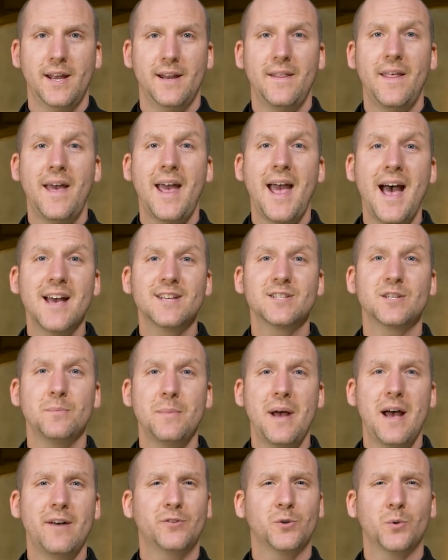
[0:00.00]
And they asked
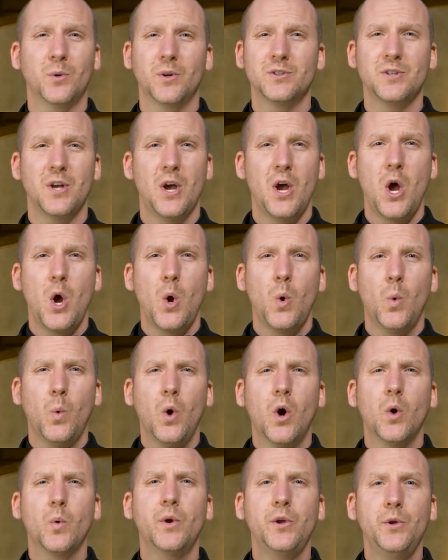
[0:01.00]
him afterwards,
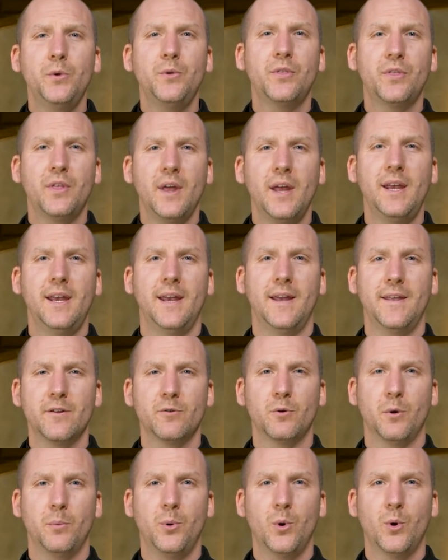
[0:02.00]
"What were you thinking?"
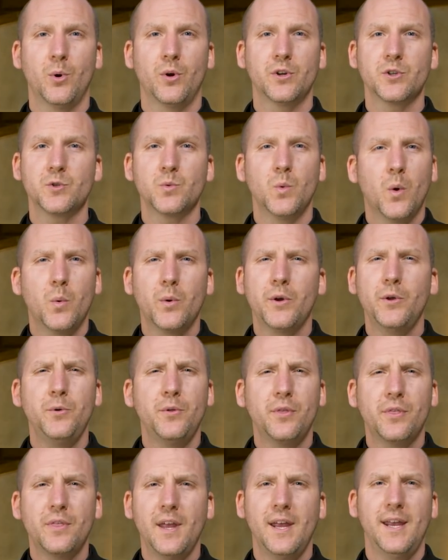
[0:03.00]
The reporters, "What were you
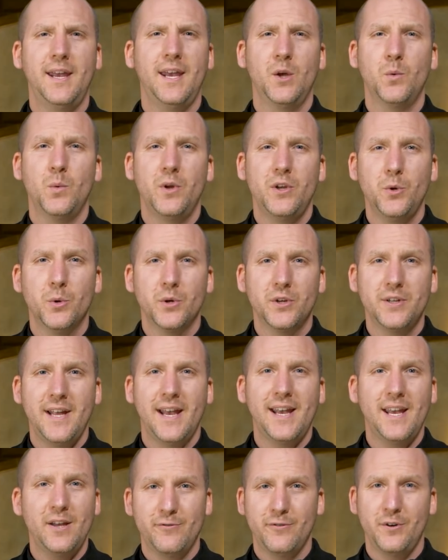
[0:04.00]
thinking when you were
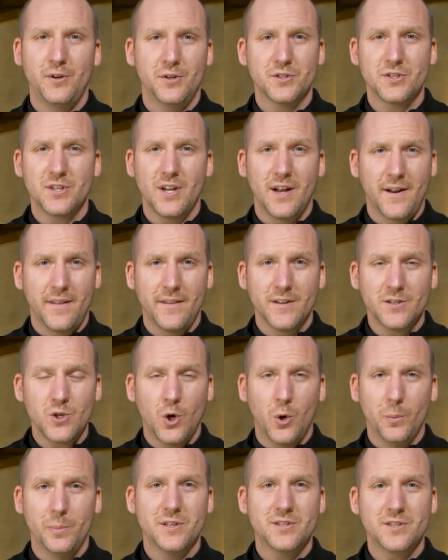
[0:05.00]
digging for your son in this
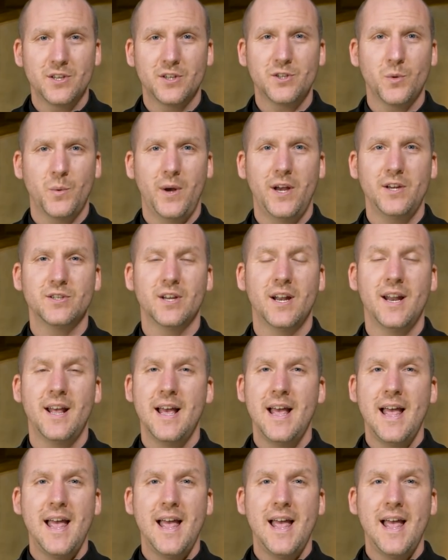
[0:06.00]
hopeless situation?"